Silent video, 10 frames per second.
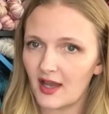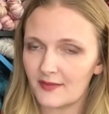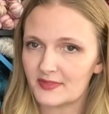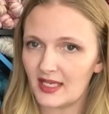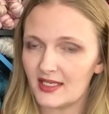
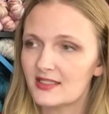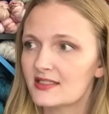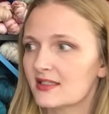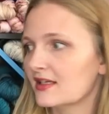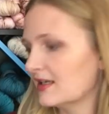update,
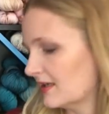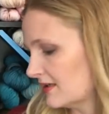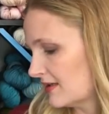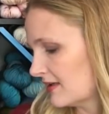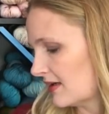
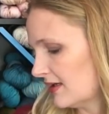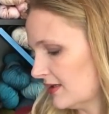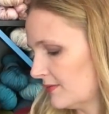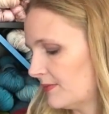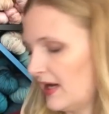
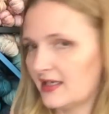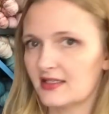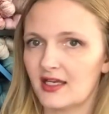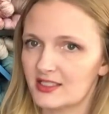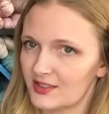but
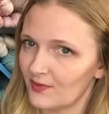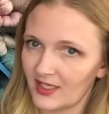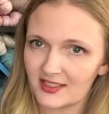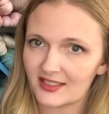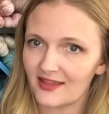I just
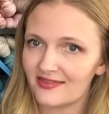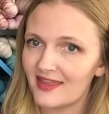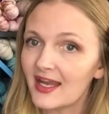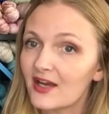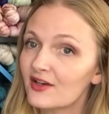wanted to get
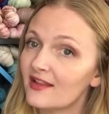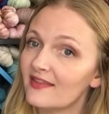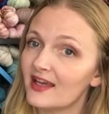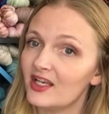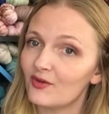that out. And
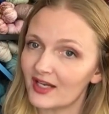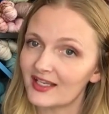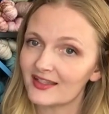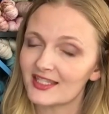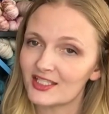then when I
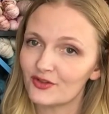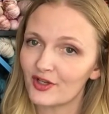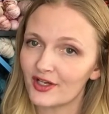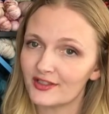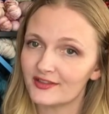get the new
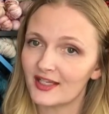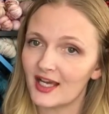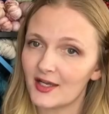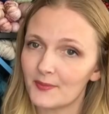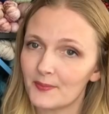yarn,
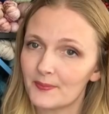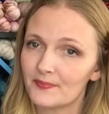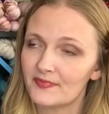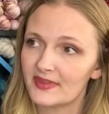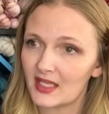
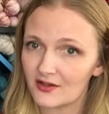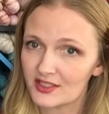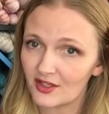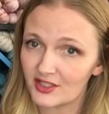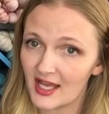then I'll
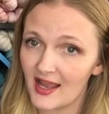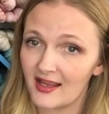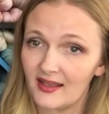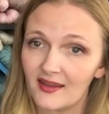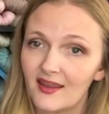start
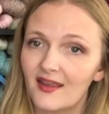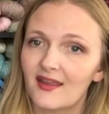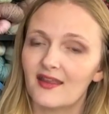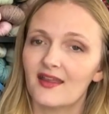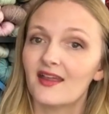dyeing
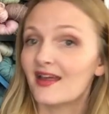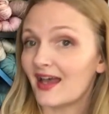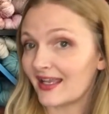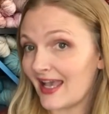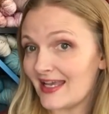
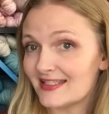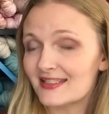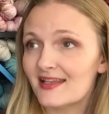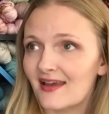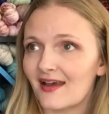again.
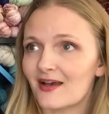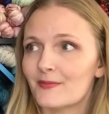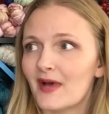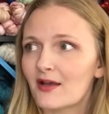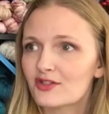
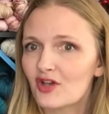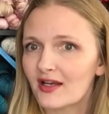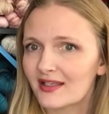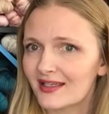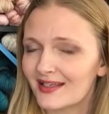I'll try
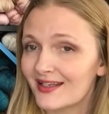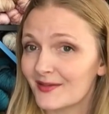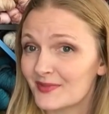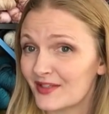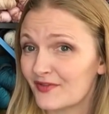to get an
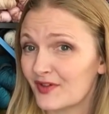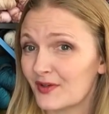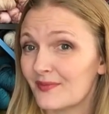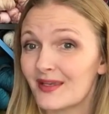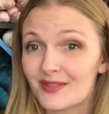update for
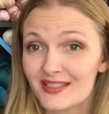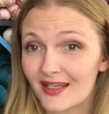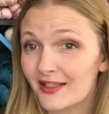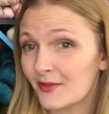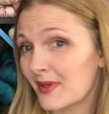maybe
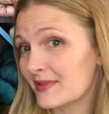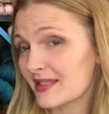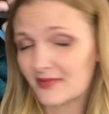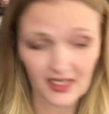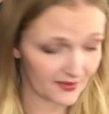Sunday or maybe
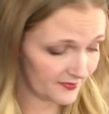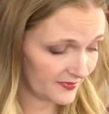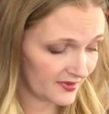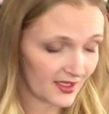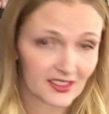sometime
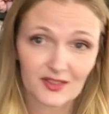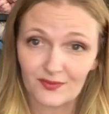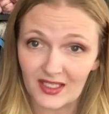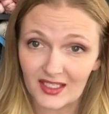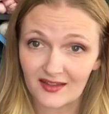next
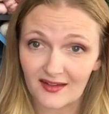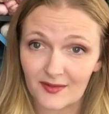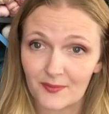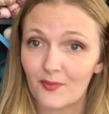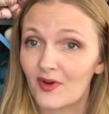week.
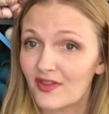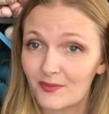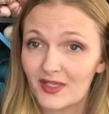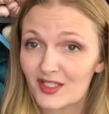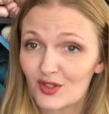With it
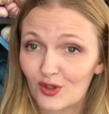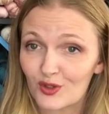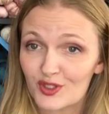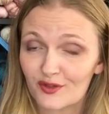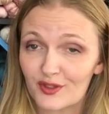being so
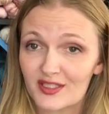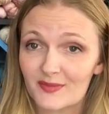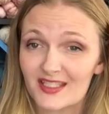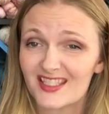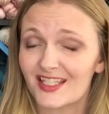close to
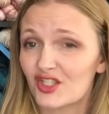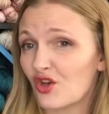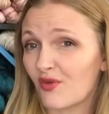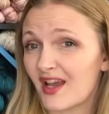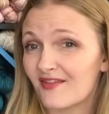Christmas, I
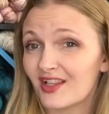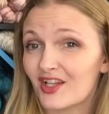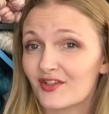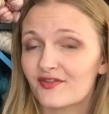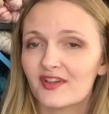don't have a lot of